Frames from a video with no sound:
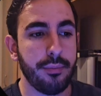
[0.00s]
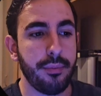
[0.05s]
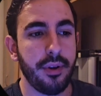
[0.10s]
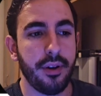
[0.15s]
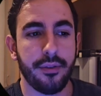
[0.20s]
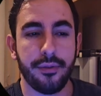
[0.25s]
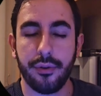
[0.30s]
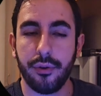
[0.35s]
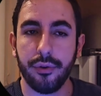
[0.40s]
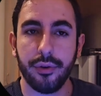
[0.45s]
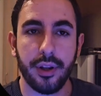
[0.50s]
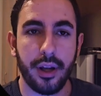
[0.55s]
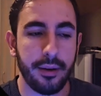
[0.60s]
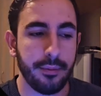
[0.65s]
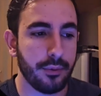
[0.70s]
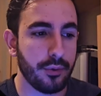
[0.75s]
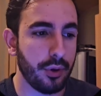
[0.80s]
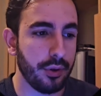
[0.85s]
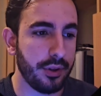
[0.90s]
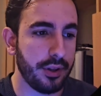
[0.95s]
a full-time
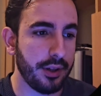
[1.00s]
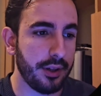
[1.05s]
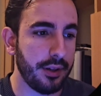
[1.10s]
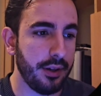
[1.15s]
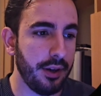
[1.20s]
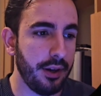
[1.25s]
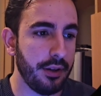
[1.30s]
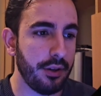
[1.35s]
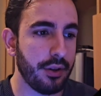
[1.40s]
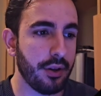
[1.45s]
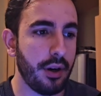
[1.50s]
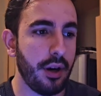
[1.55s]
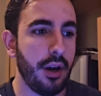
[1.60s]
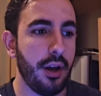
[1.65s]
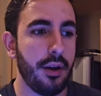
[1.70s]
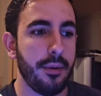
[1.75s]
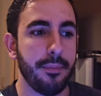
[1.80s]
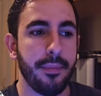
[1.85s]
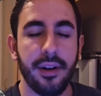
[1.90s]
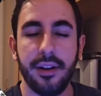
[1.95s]
content creator.
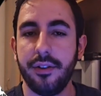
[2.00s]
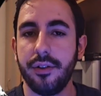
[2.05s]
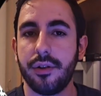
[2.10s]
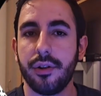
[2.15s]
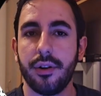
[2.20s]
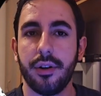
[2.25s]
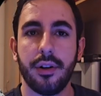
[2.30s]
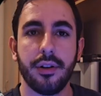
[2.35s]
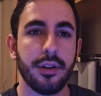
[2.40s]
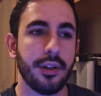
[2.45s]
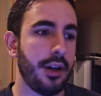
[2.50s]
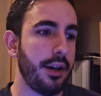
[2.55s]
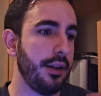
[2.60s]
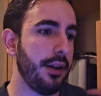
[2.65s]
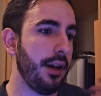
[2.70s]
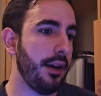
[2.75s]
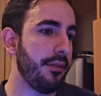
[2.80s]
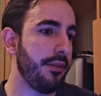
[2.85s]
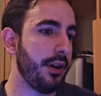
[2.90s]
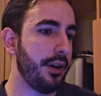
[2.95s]
Believe it or not, I
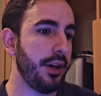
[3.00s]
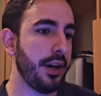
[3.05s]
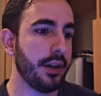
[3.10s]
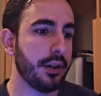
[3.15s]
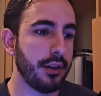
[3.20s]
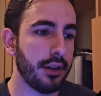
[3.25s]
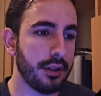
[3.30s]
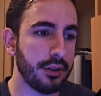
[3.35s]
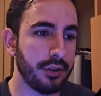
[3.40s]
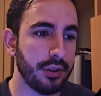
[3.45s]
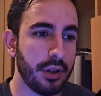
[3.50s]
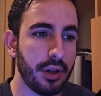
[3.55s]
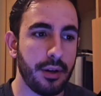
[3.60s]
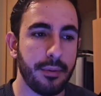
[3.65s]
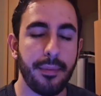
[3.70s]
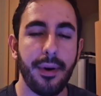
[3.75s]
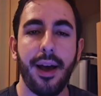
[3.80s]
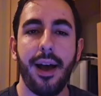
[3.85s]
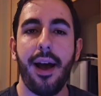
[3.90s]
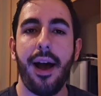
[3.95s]
have a regular
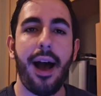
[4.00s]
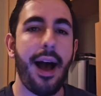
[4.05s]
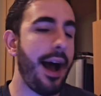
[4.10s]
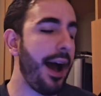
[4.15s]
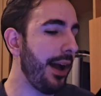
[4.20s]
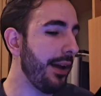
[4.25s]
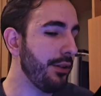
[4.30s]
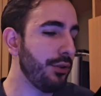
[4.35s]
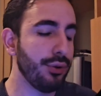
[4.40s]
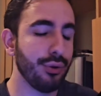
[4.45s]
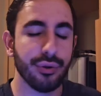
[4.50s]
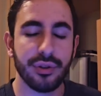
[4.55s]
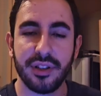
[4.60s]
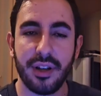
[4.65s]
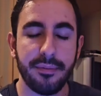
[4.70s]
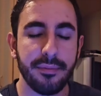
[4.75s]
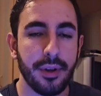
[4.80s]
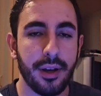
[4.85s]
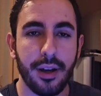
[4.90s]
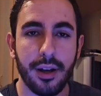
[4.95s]
job. I do
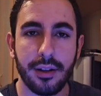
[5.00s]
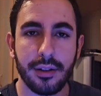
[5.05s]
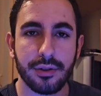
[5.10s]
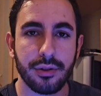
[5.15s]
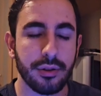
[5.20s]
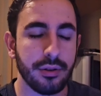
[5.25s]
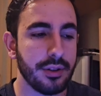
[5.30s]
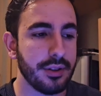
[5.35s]
something else on the